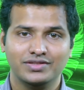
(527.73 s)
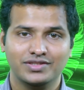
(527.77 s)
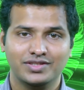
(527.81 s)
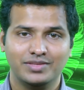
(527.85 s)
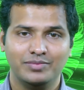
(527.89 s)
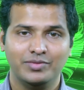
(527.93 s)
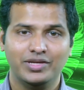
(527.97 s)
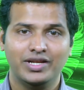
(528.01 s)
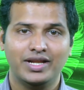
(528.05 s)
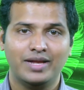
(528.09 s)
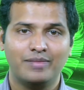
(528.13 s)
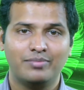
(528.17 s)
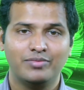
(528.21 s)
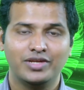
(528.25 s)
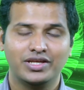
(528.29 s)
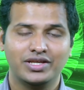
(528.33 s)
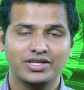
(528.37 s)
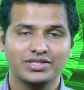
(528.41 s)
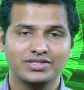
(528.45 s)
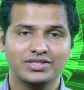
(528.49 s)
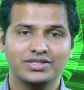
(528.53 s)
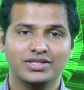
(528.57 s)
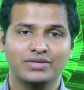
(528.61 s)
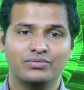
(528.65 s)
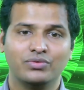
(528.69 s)
the similar
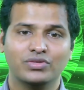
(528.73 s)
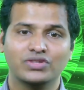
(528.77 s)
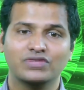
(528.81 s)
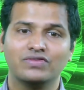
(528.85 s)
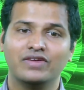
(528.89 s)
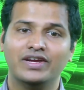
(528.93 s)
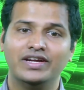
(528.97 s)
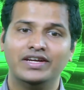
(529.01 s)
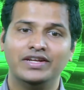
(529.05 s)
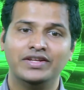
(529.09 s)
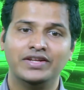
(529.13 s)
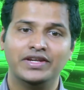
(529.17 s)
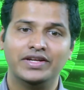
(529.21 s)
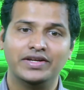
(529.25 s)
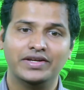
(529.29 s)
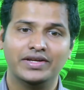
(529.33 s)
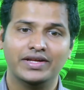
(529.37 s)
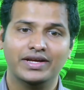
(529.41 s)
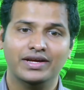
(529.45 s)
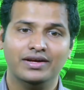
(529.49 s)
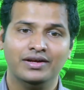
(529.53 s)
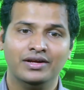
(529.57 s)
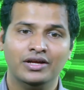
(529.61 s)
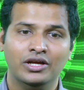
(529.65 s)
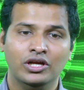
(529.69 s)
application that was filed in
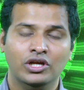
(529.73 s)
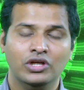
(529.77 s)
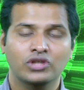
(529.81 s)
India.